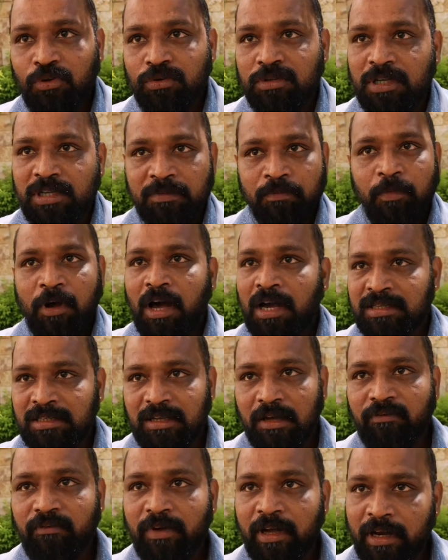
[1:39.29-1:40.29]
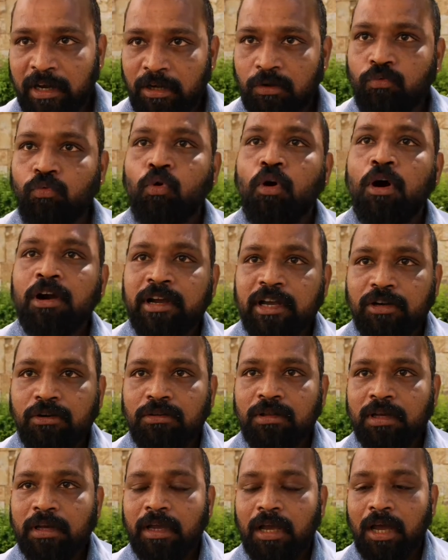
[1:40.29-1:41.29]
You just park somewhere and you walk
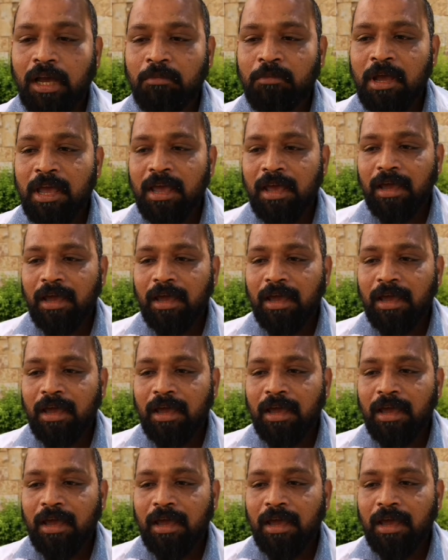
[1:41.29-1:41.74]
into the camp.